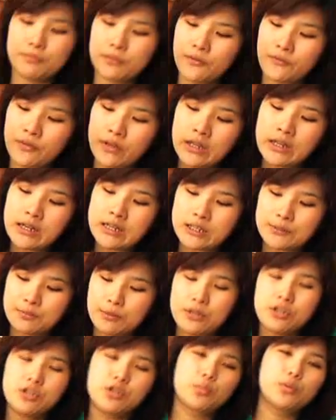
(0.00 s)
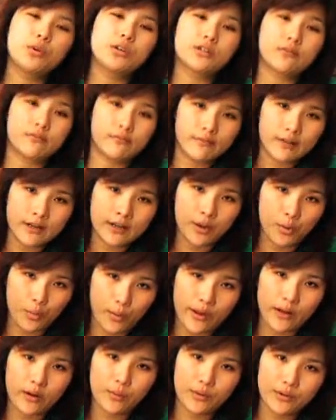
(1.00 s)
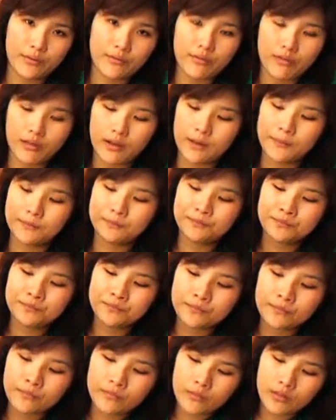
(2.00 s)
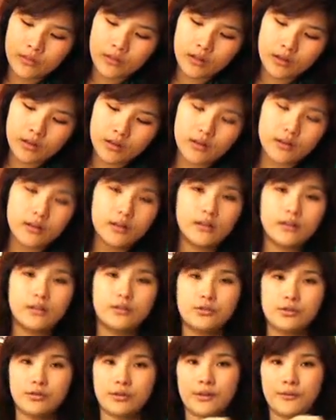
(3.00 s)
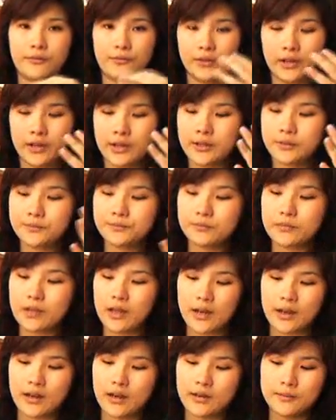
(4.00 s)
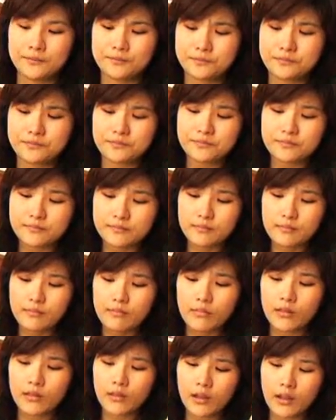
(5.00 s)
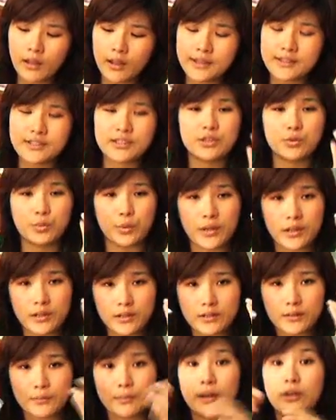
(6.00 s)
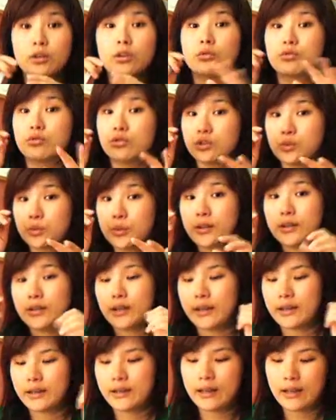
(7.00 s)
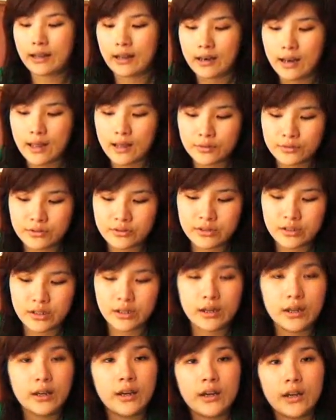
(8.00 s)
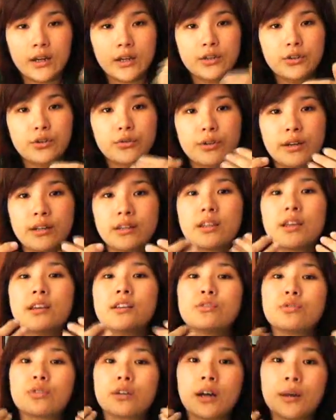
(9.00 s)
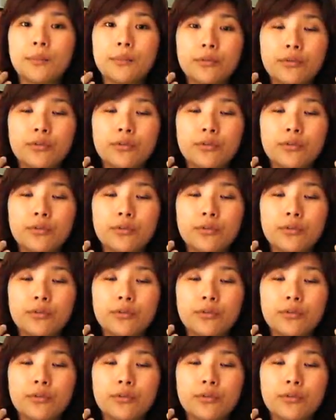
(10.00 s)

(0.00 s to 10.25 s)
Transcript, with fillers: The vanilla sponge works really well with the, the durian filling and um, it's sweet but not too sweet and it allows the durian taste to come